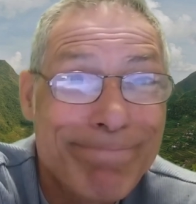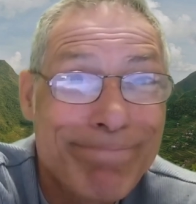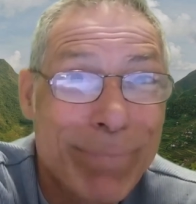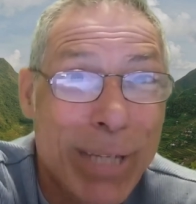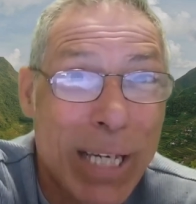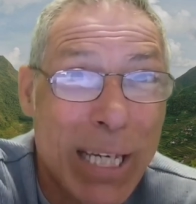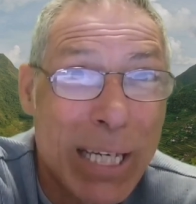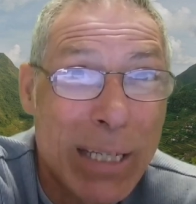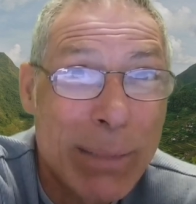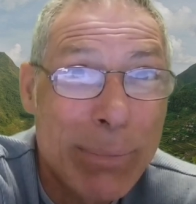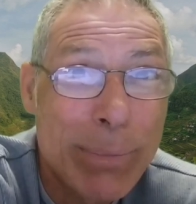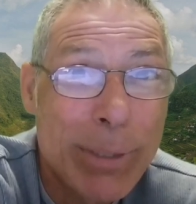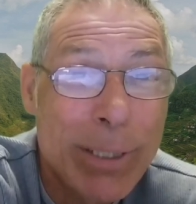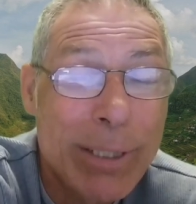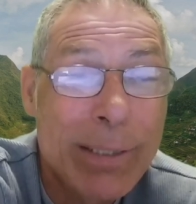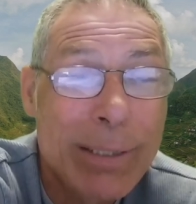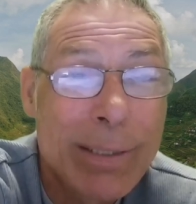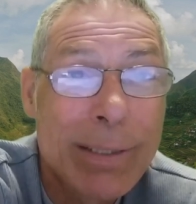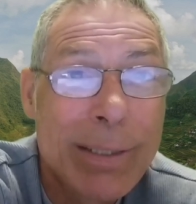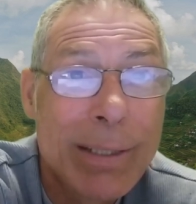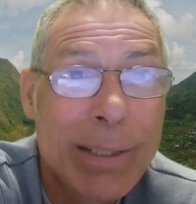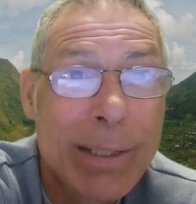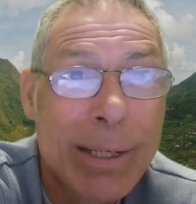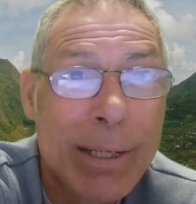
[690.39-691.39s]
Maybe,
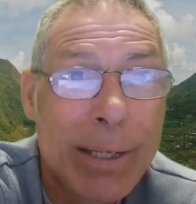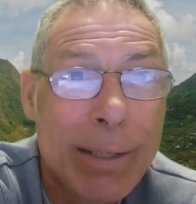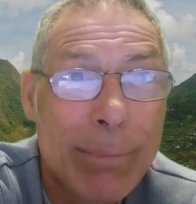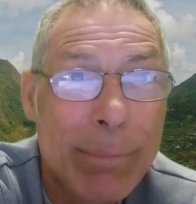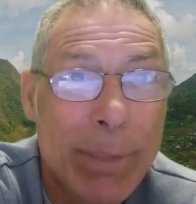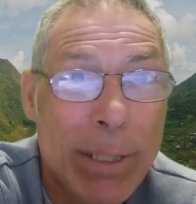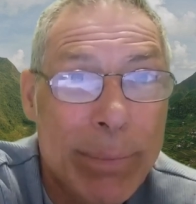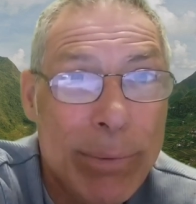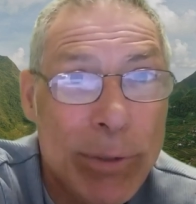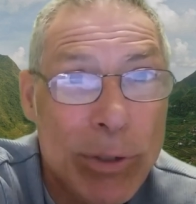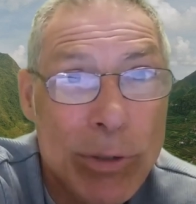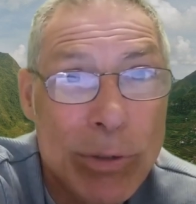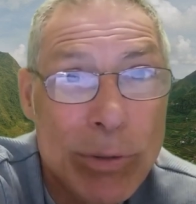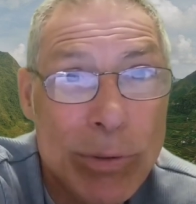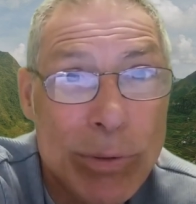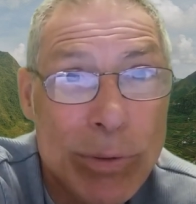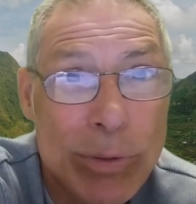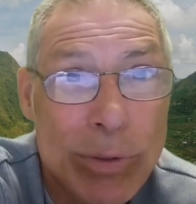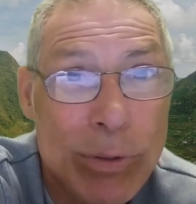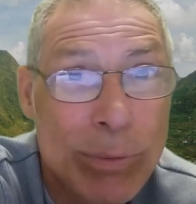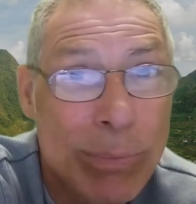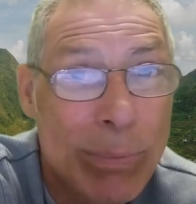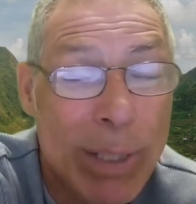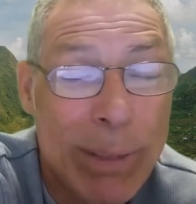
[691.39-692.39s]
maybe
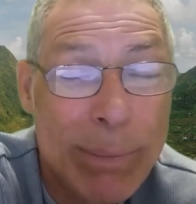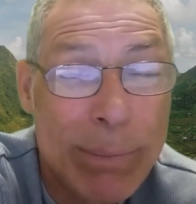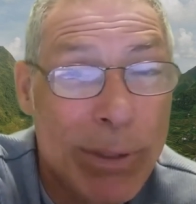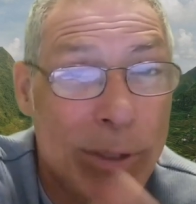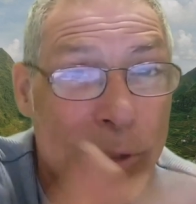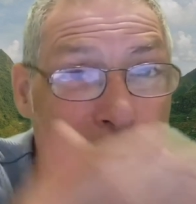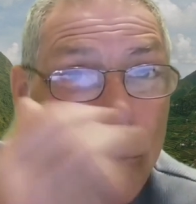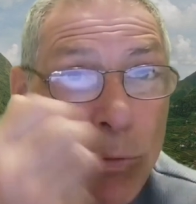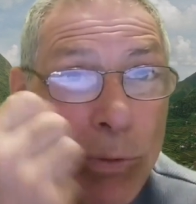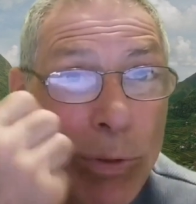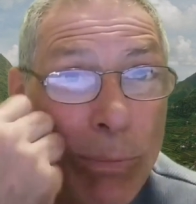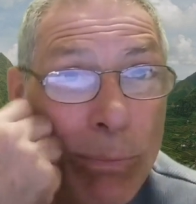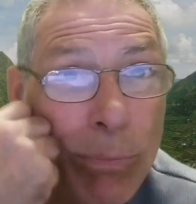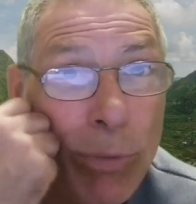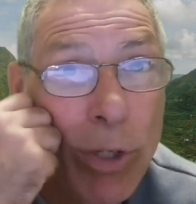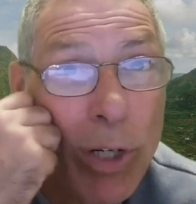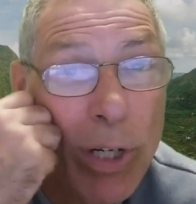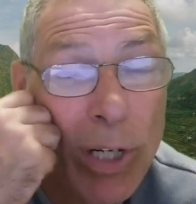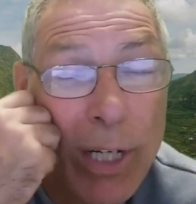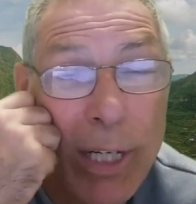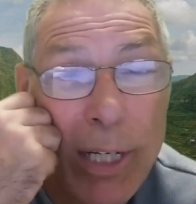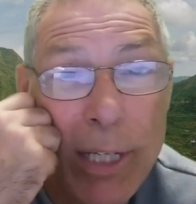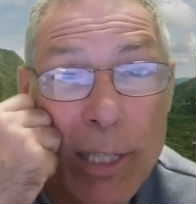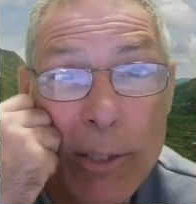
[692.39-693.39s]
you would
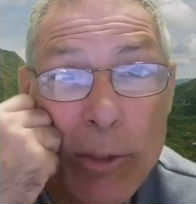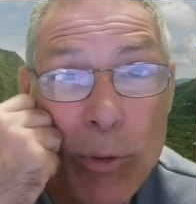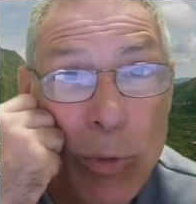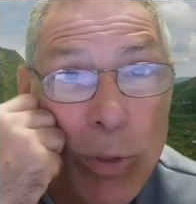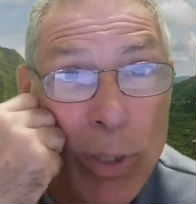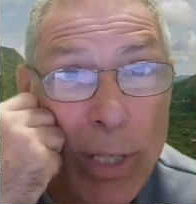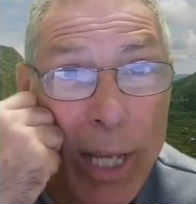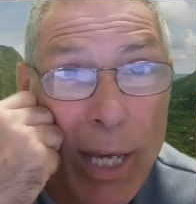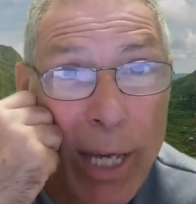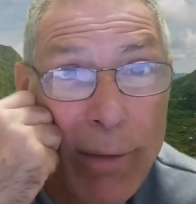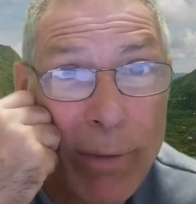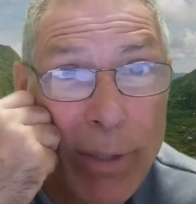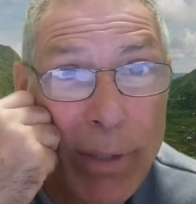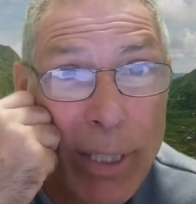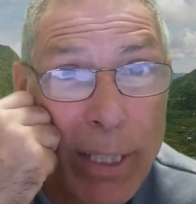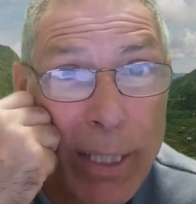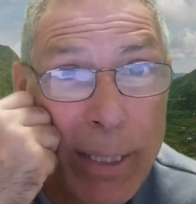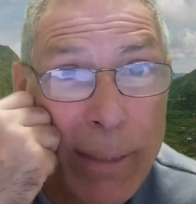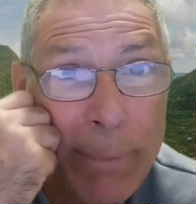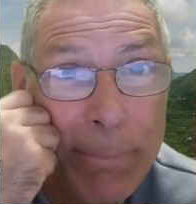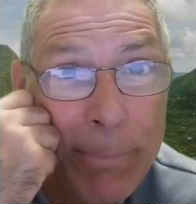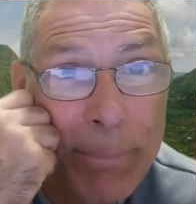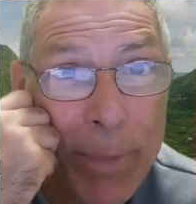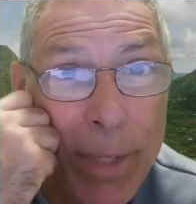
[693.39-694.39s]
put it in and you wouldn't have
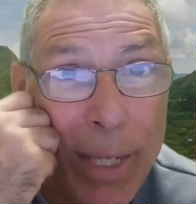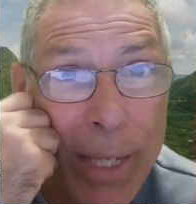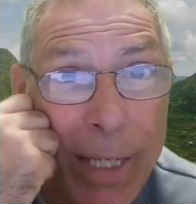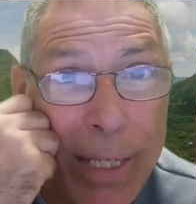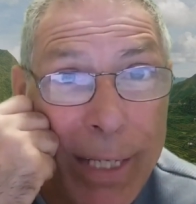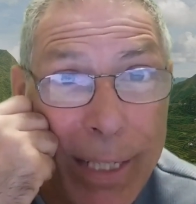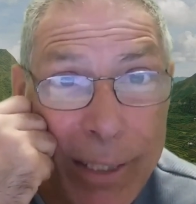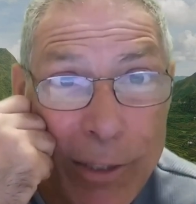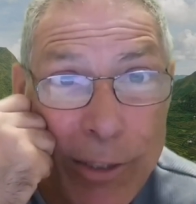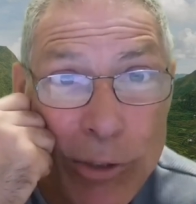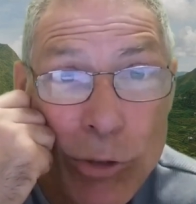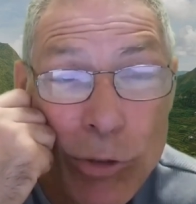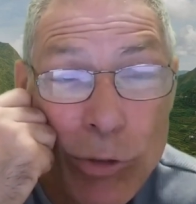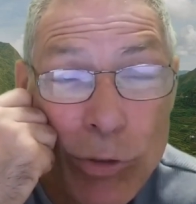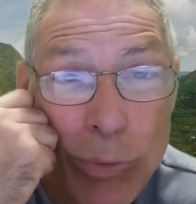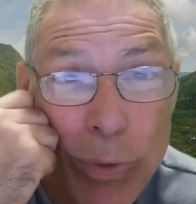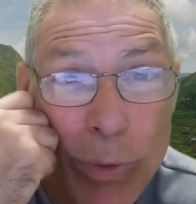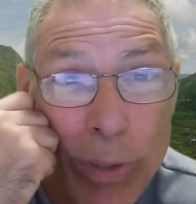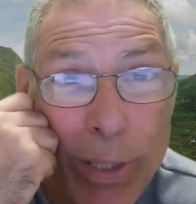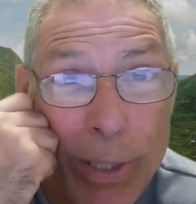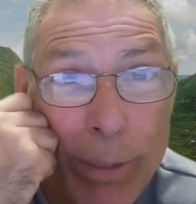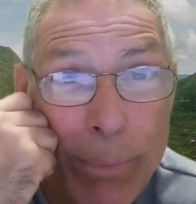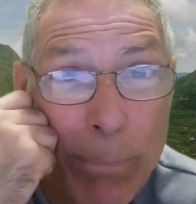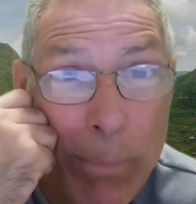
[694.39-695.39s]
any issues
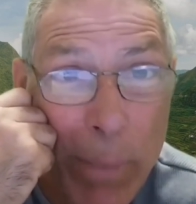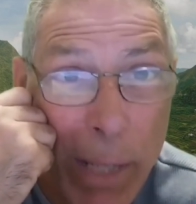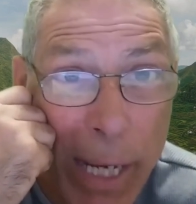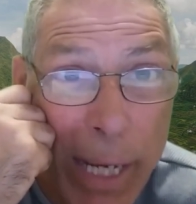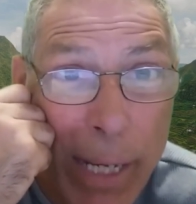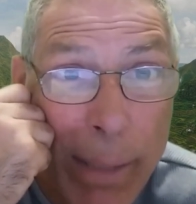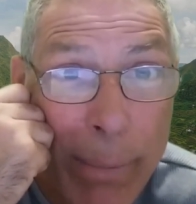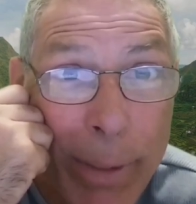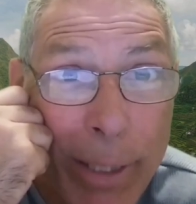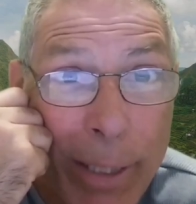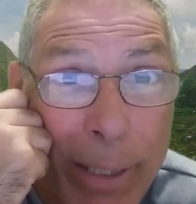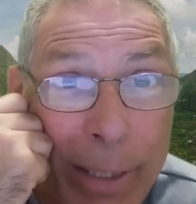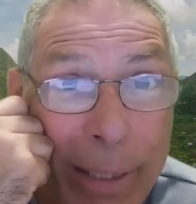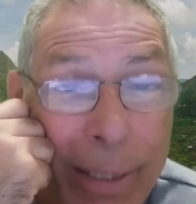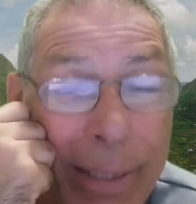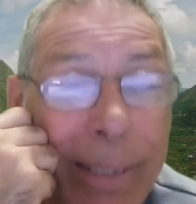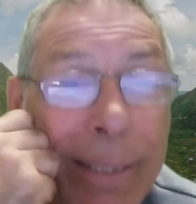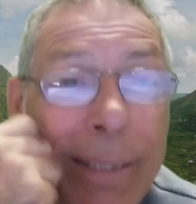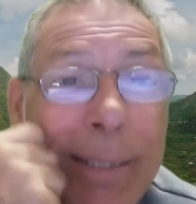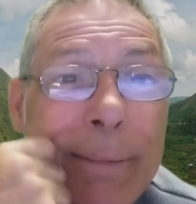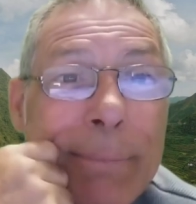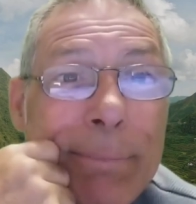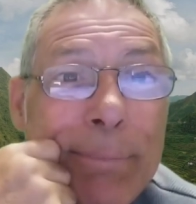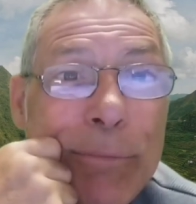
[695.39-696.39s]
with it. Maybe.
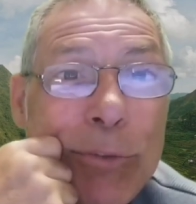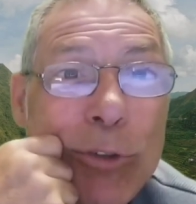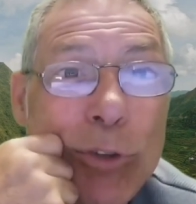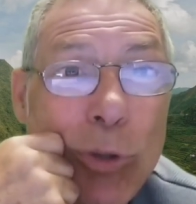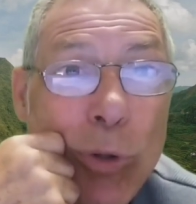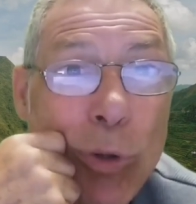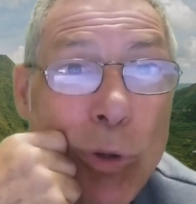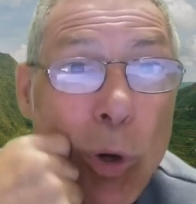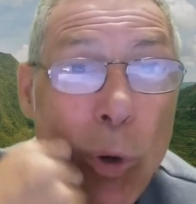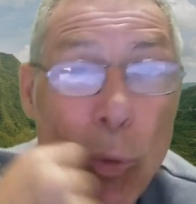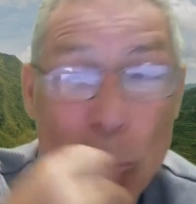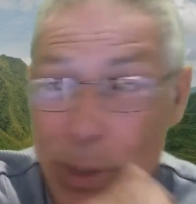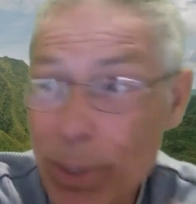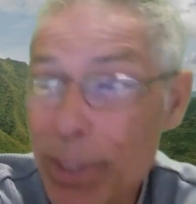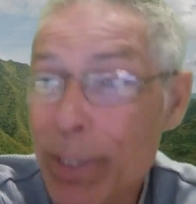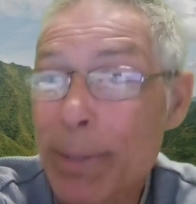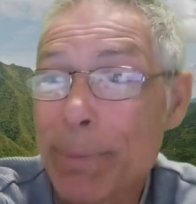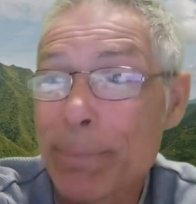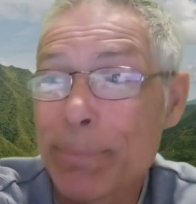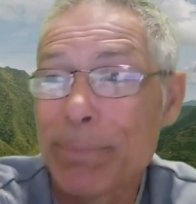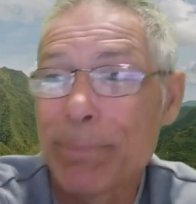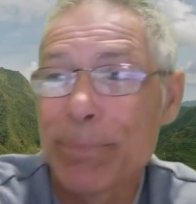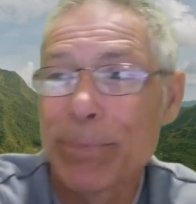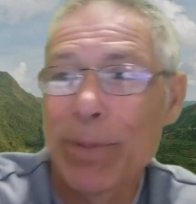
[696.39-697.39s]
So go with
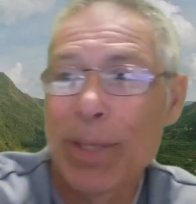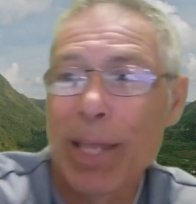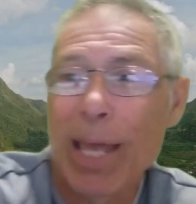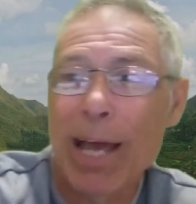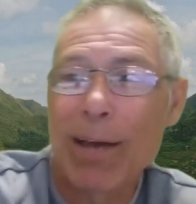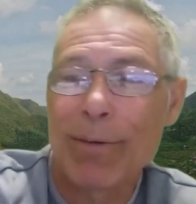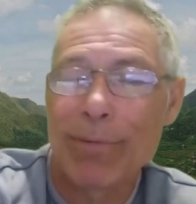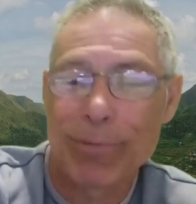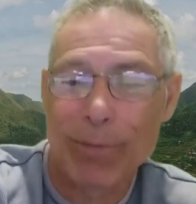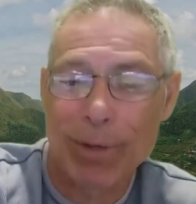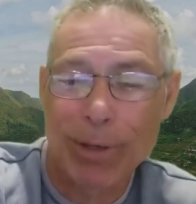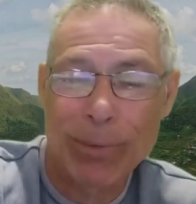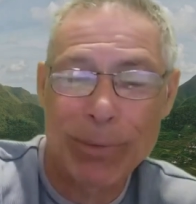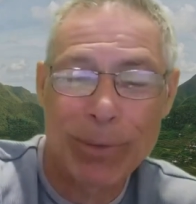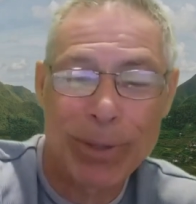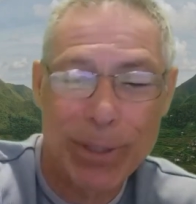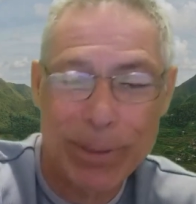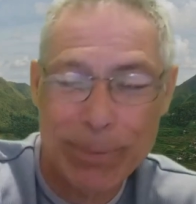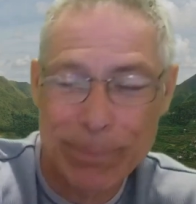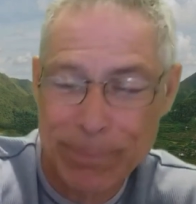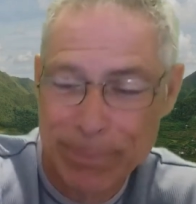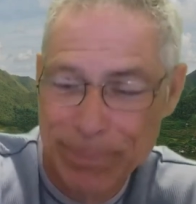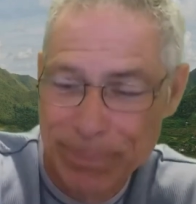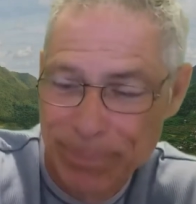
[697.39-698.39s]
it. Have fun with
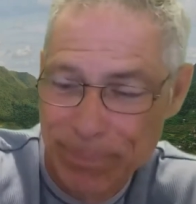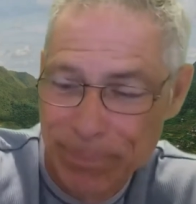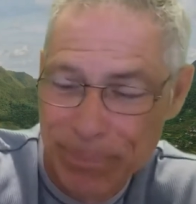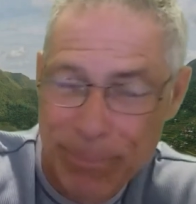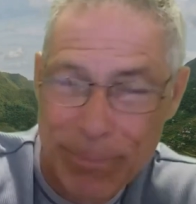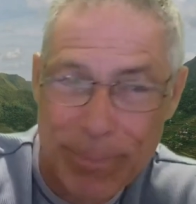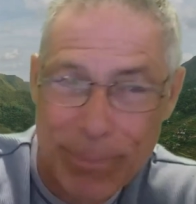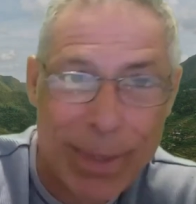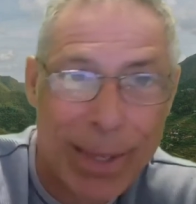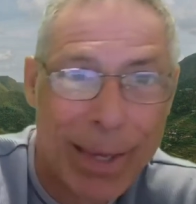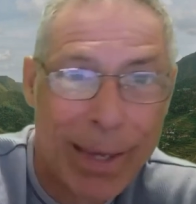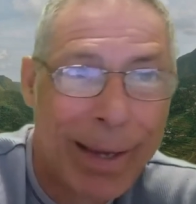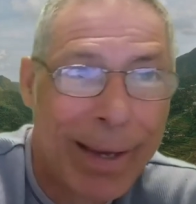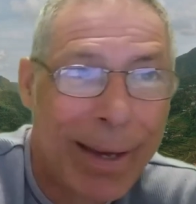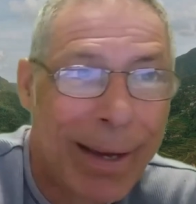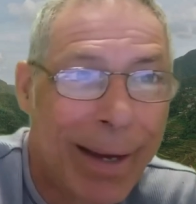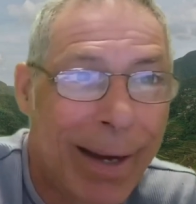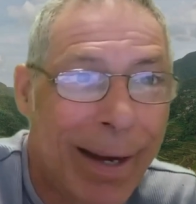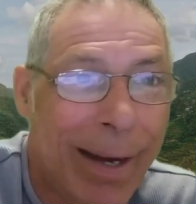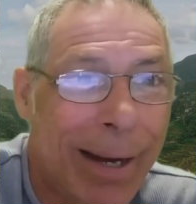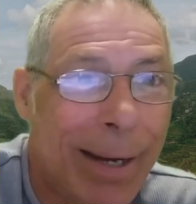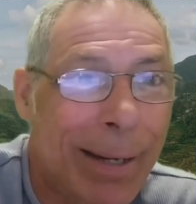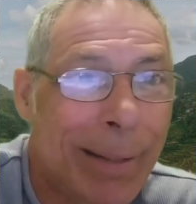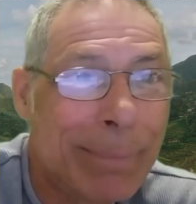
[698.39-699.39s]
it.
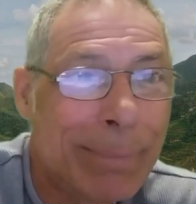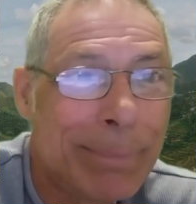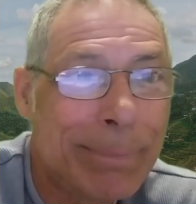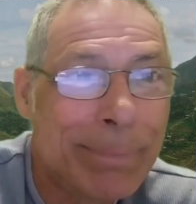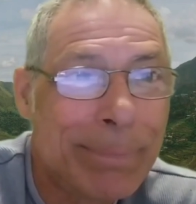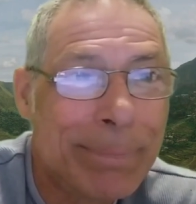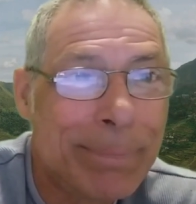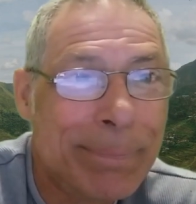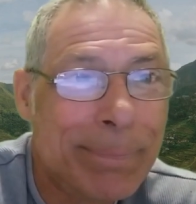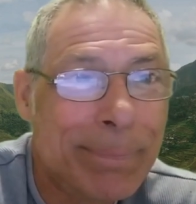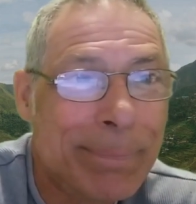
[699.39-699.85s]
Um,